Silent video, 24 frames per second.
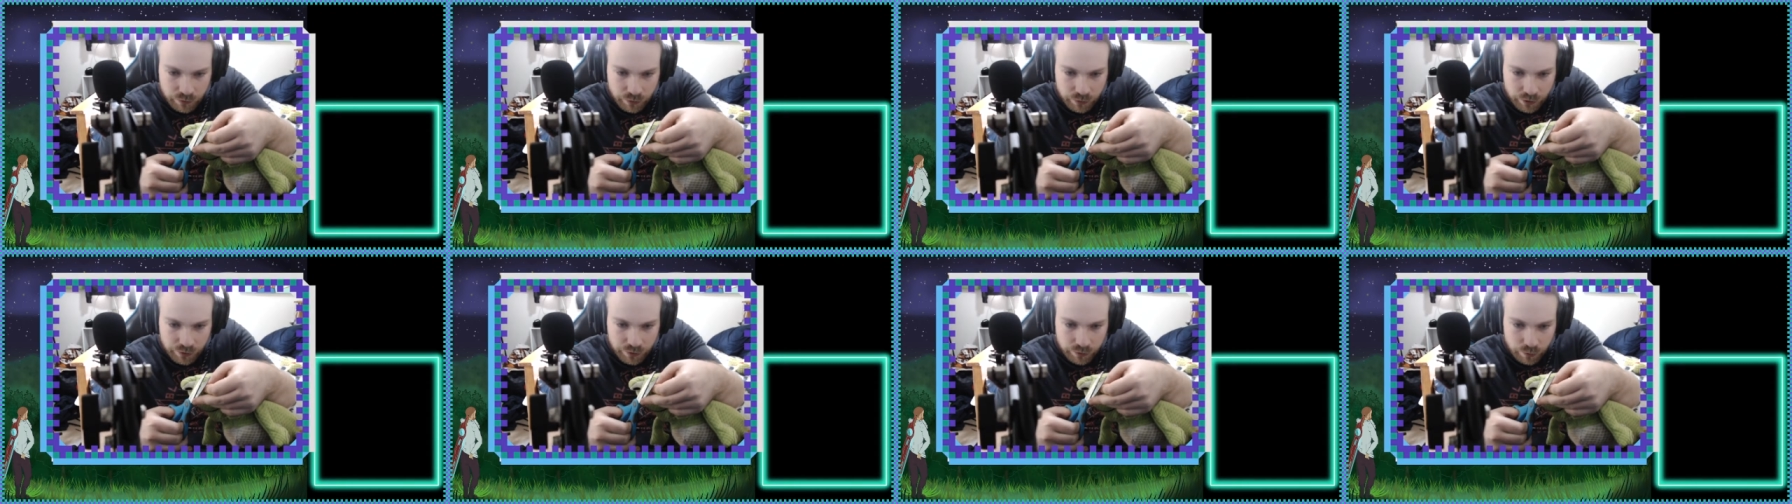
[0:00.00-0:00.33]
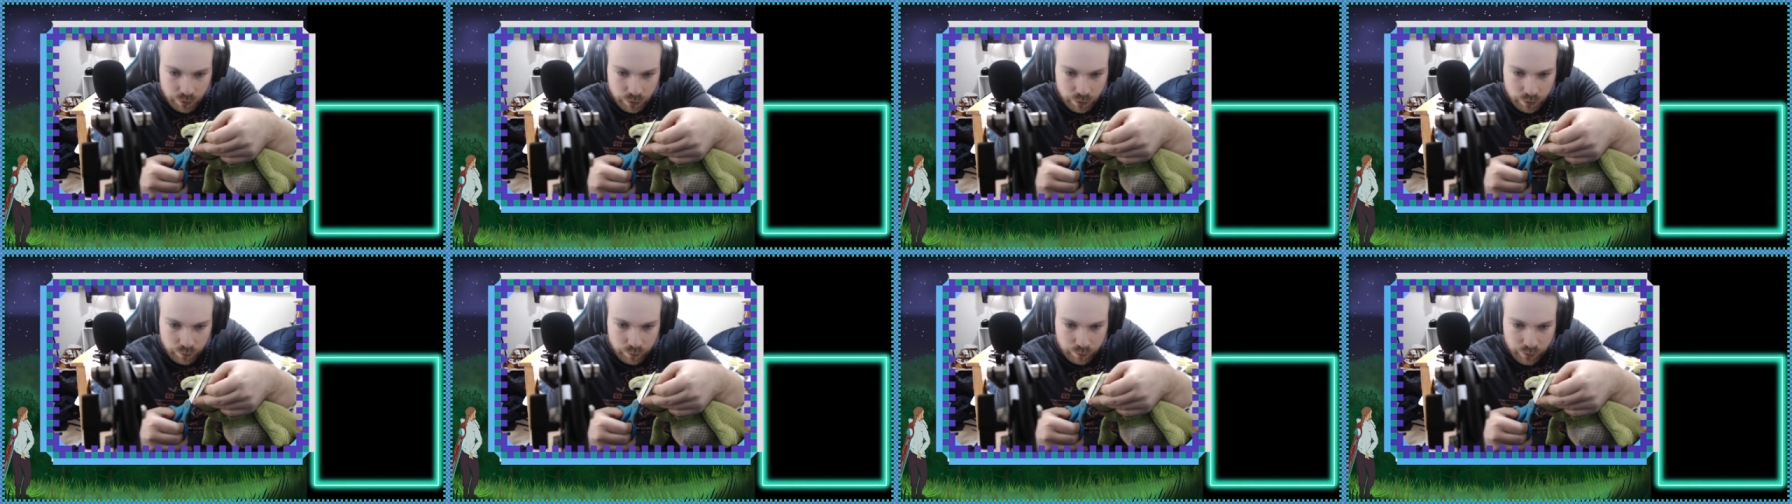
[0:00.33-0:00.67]
you actually
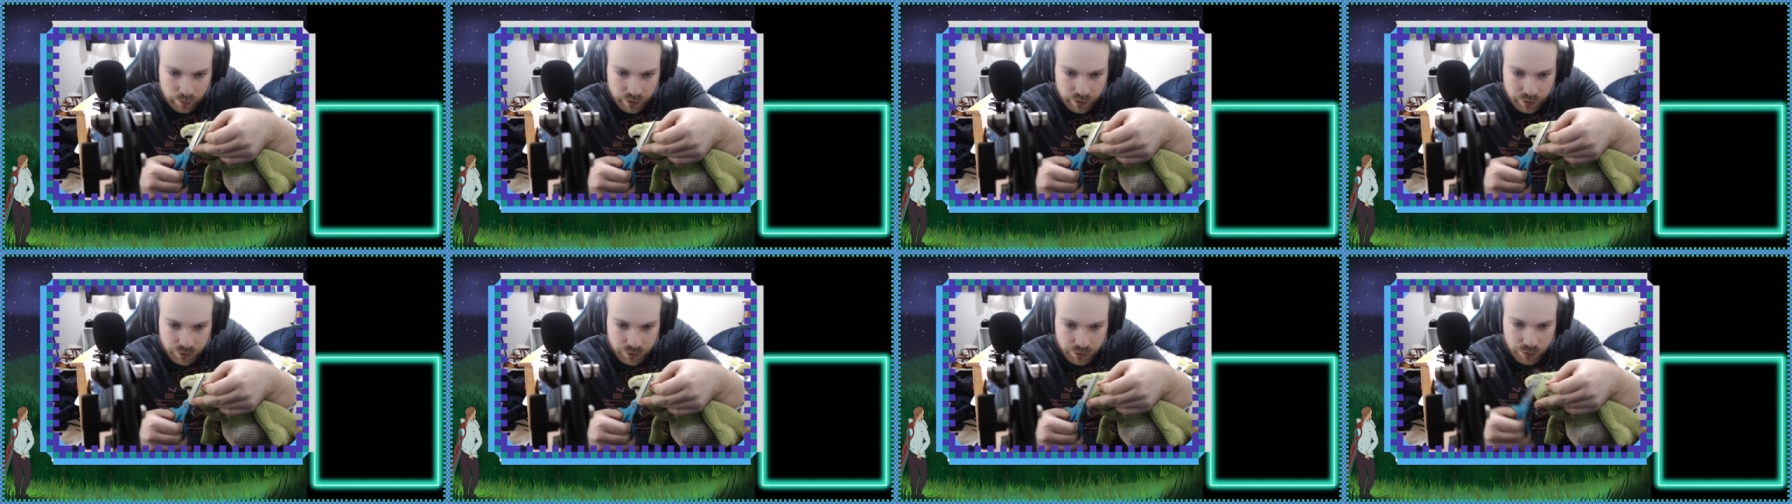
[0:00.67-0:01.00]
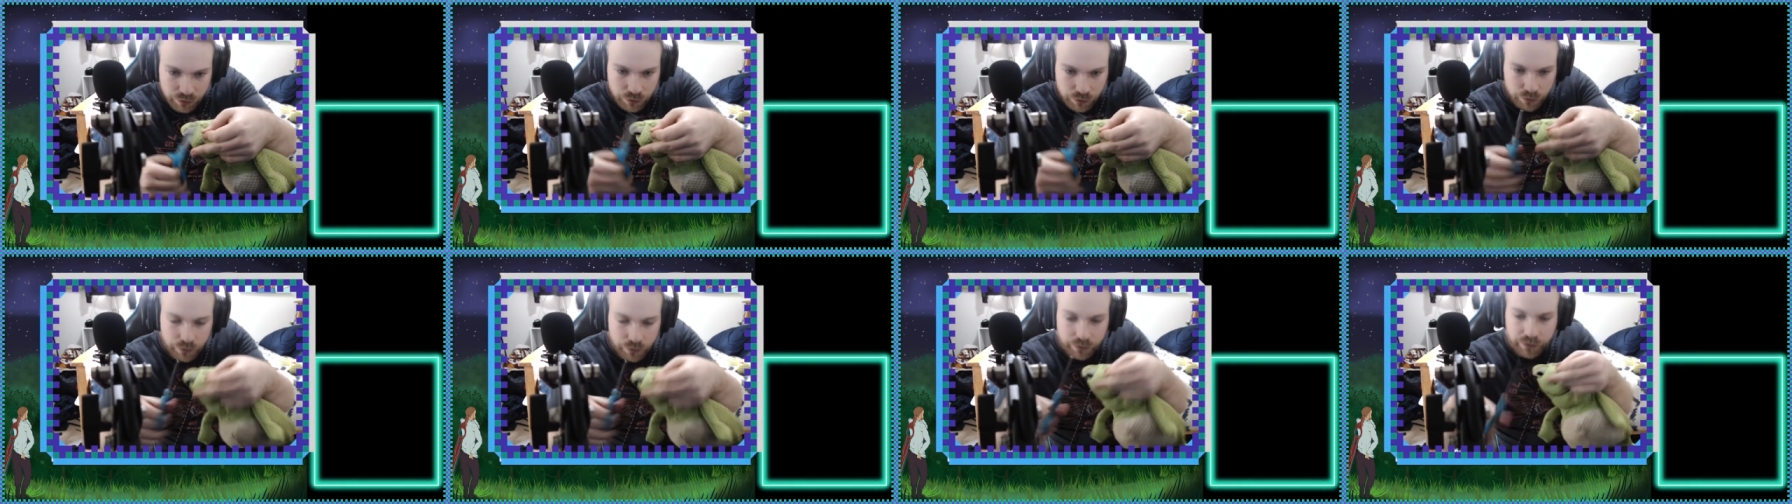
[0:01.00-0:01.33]
want to make
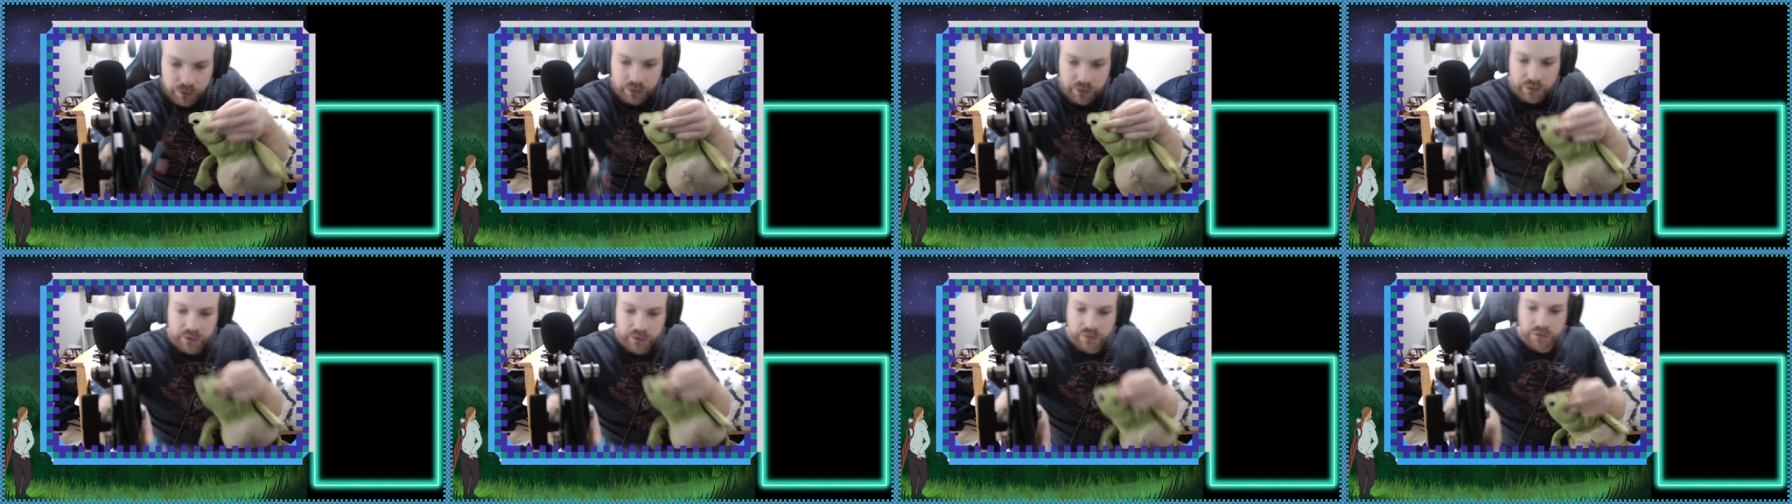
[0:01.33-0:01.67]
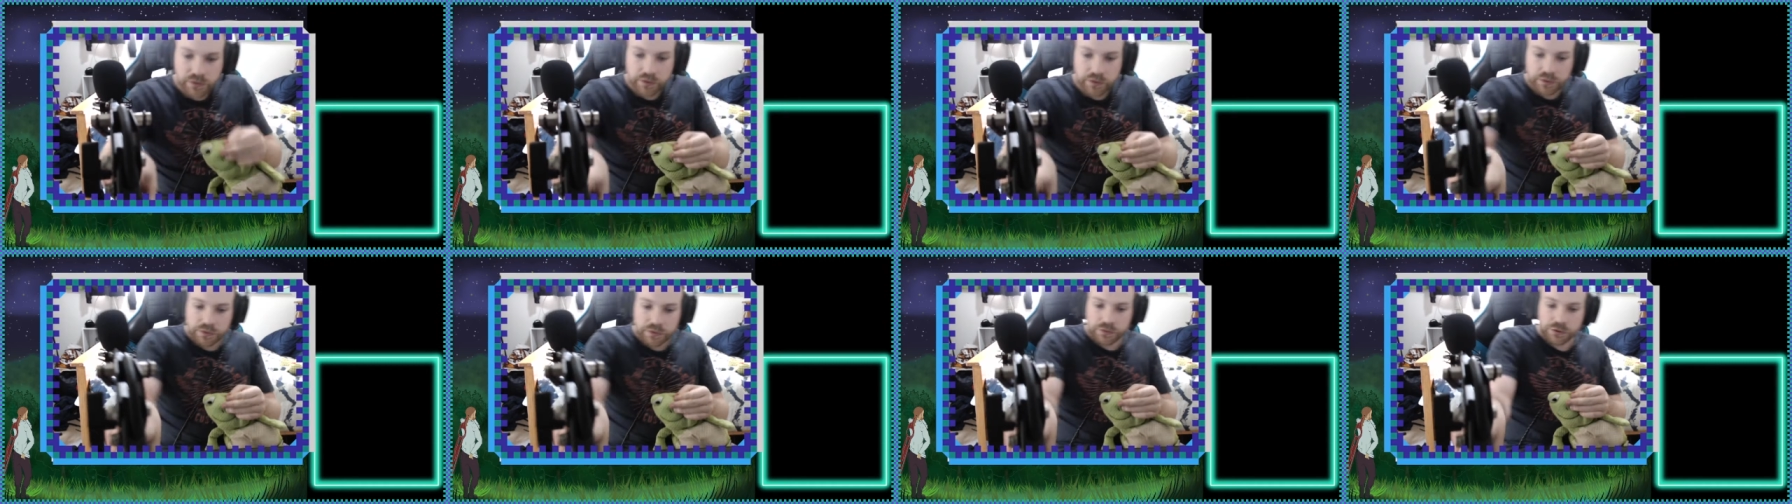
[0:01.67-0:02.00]
sure that it's
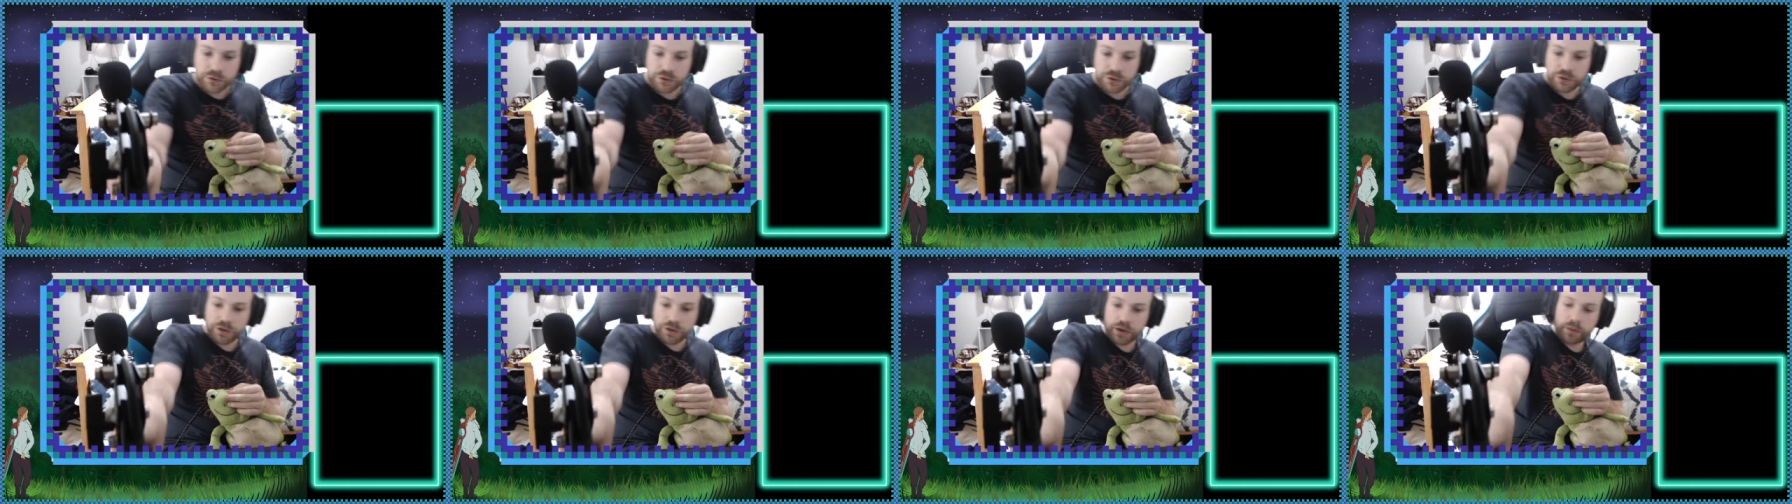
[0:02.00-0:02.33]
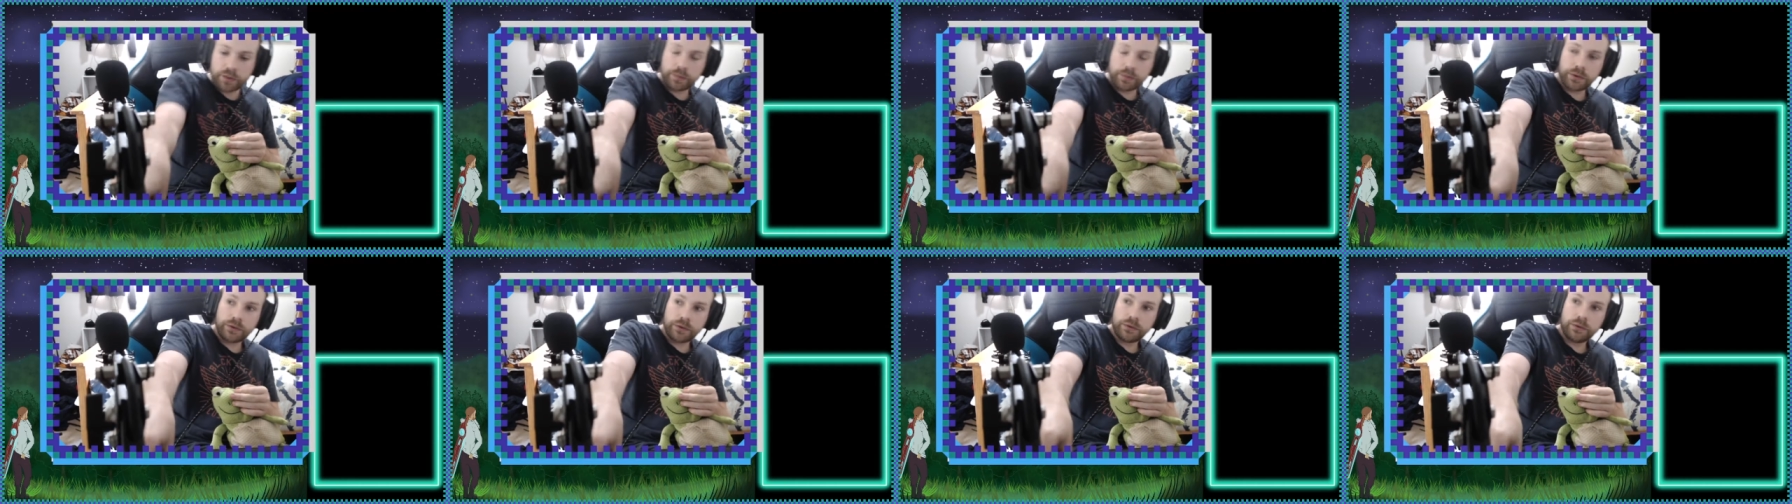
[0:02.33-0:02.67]
nice and sharp